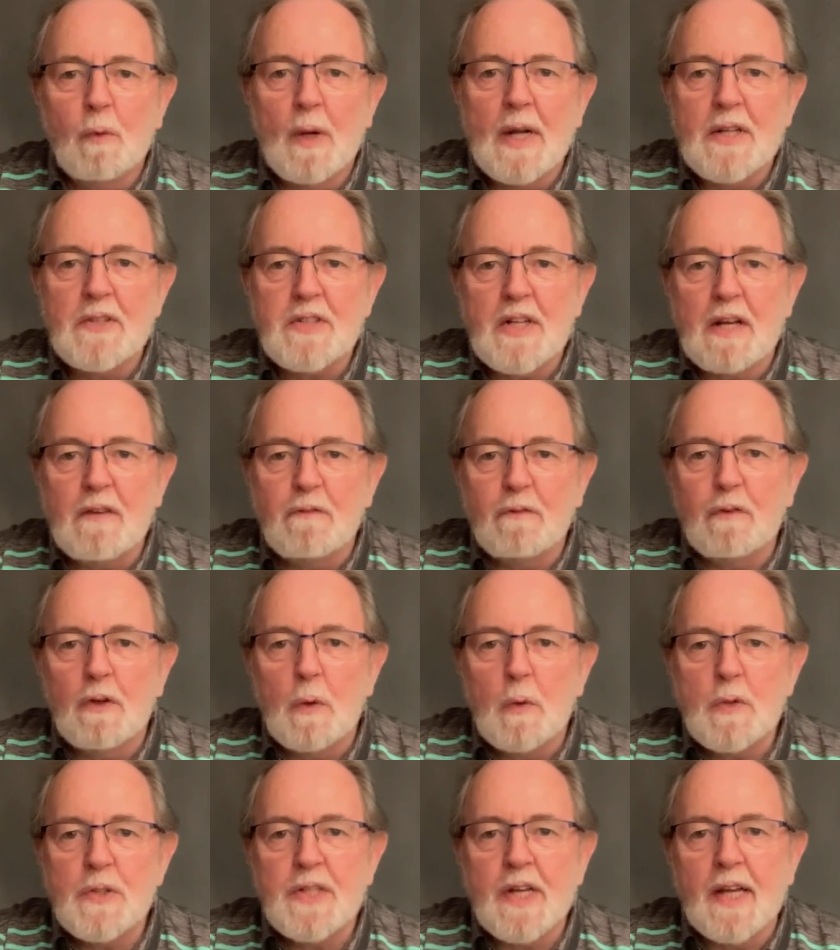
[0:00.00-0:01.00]
Wednesday,
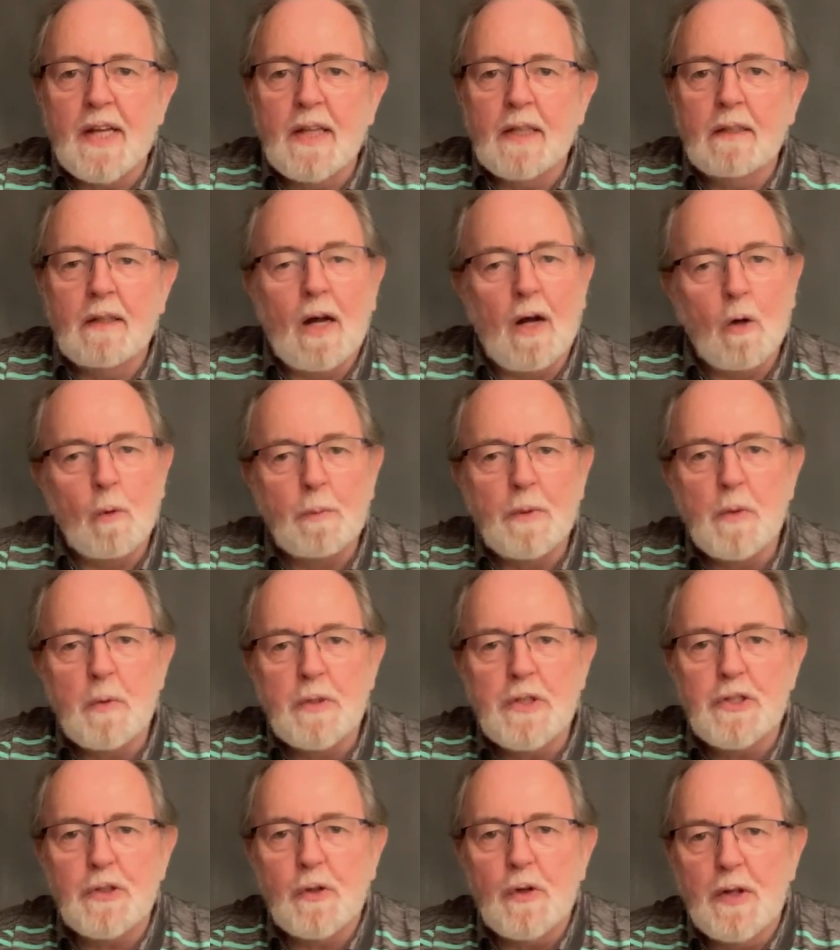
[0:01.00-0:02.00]
folks. I hope you
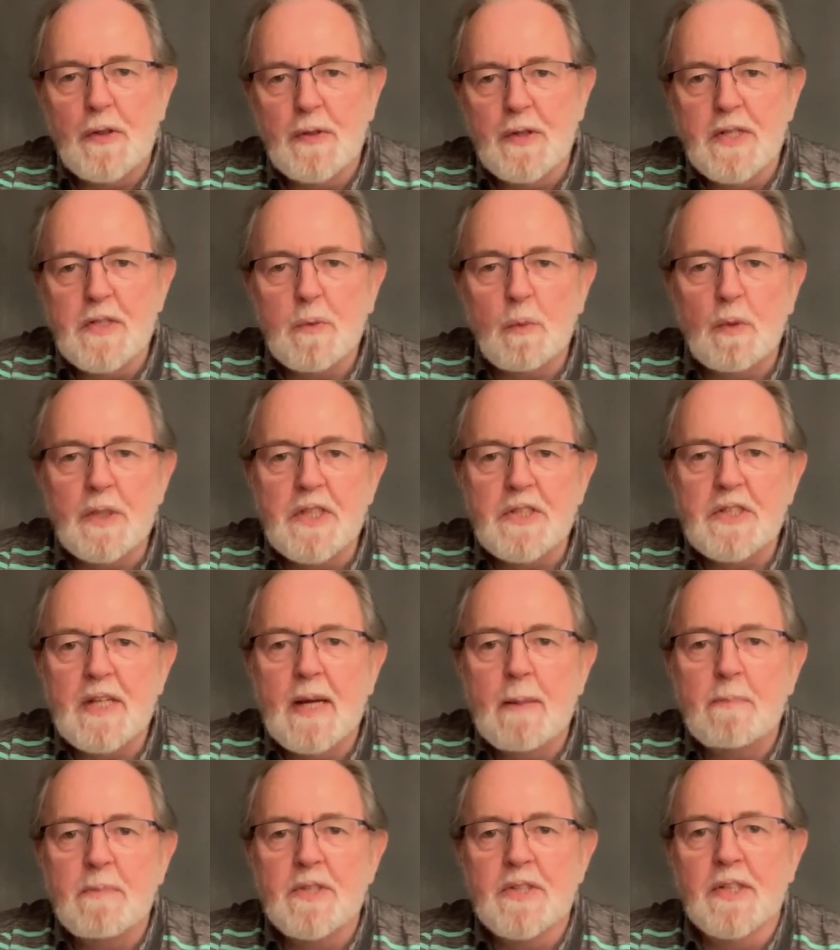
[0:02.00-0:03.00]
enjoyed this week's
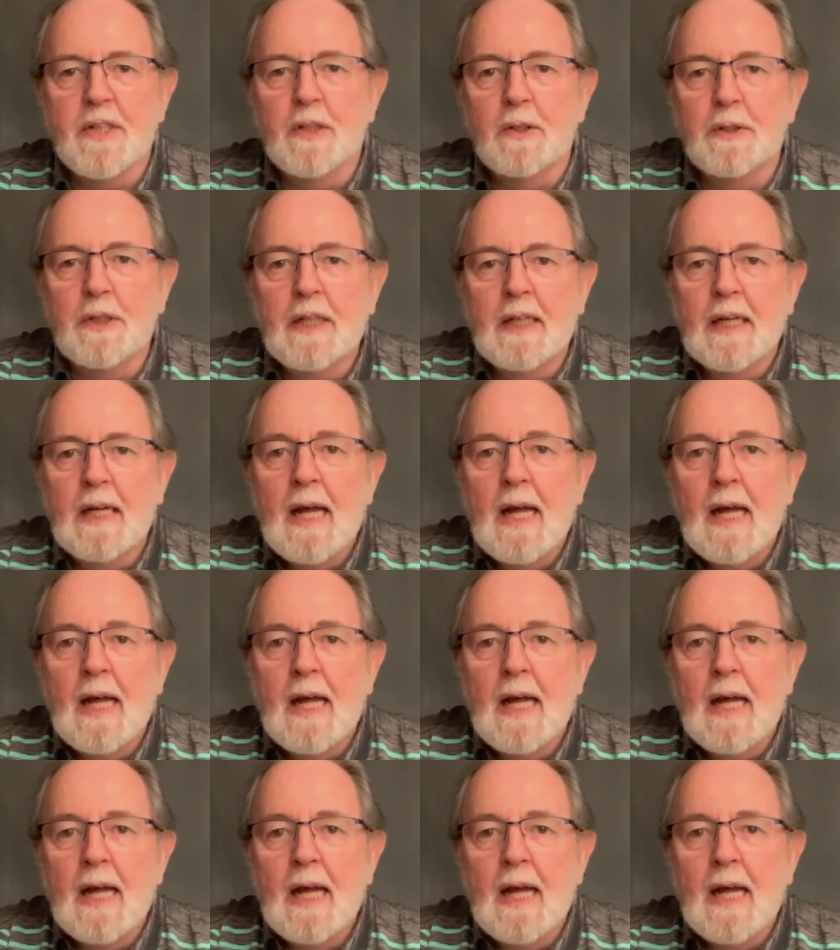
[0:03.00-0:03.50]
episode.